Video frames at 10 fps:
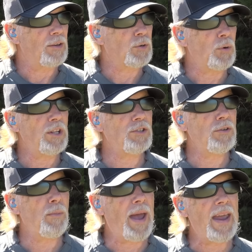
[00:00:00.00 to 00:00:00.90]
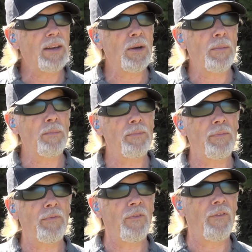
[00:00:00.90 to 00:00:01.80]
22 Magnum,
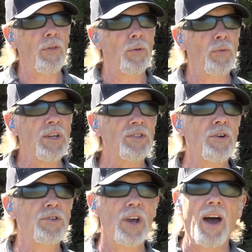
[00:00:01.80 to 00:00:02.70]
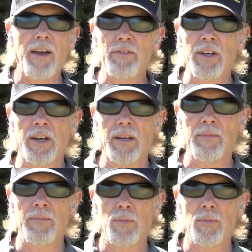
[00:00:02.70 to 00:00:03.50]
for the research I've done,